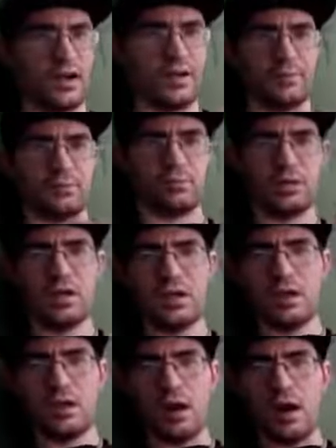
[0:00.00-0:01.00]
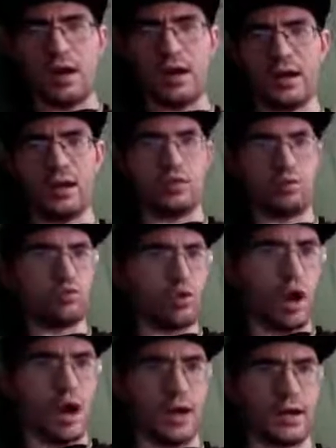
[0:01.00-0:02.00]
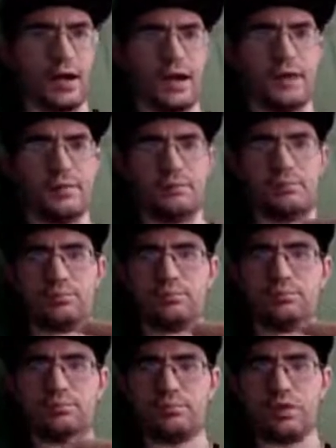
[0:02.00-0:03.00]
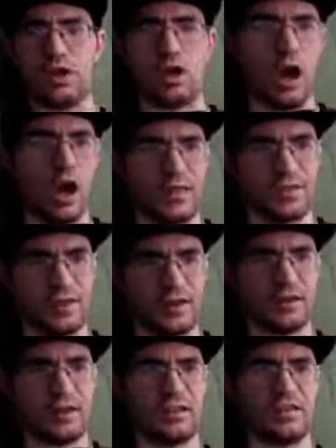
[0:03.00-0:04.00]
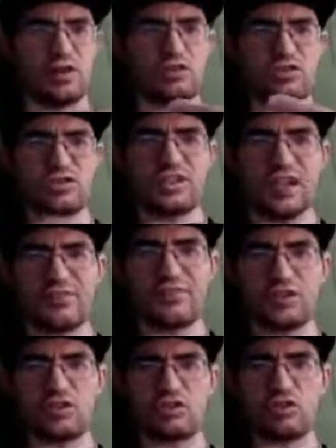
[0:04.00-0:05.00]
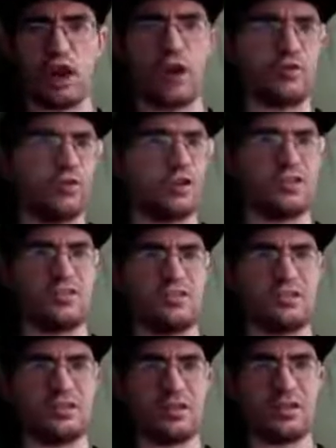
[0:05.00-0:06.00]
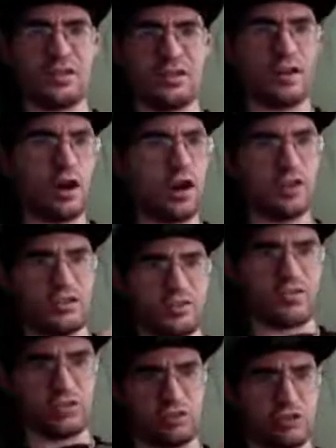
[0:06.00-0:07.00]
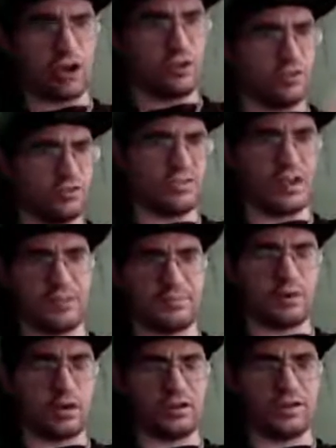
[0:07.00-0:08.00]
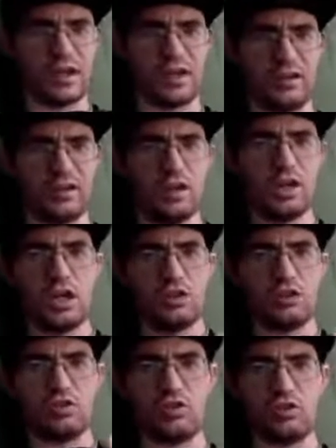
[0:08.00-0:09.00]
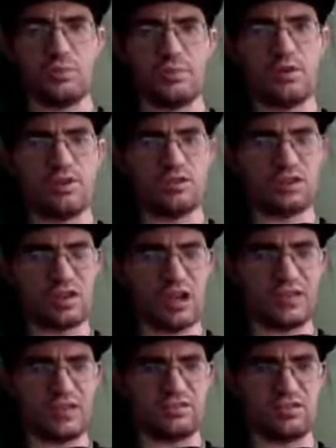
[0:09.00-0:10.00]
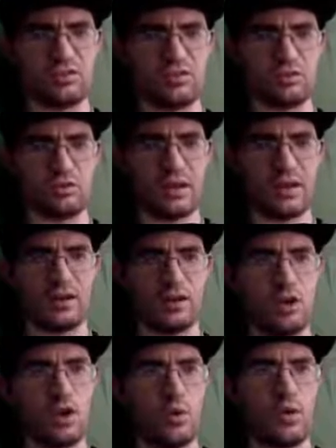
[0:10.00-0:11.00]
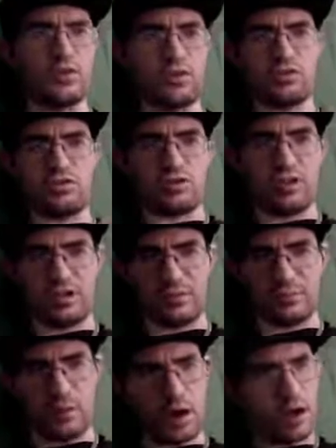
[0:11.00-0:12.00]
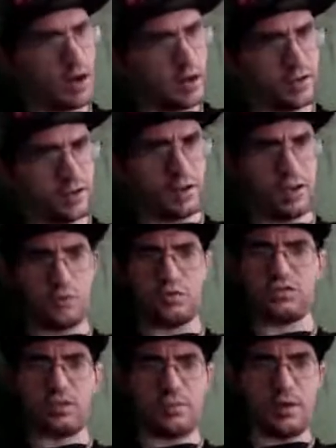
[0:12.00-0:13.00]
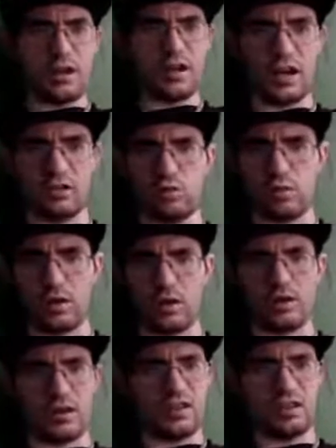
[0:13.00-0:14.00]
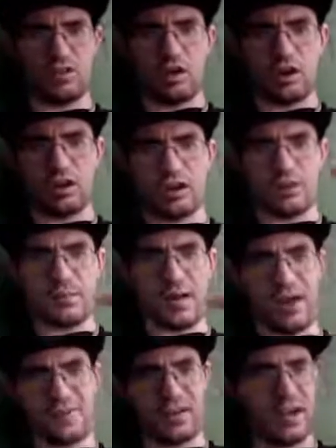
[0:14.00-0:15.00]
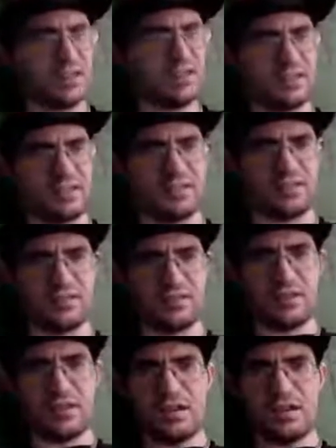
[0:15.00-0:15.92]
I'm rock. I'm gothic. Like, there's different genres. There are different genres that partake to the music that I listen to, and whether it's Linkin Park, which is gonna be our next one, and then talking about Evanescence.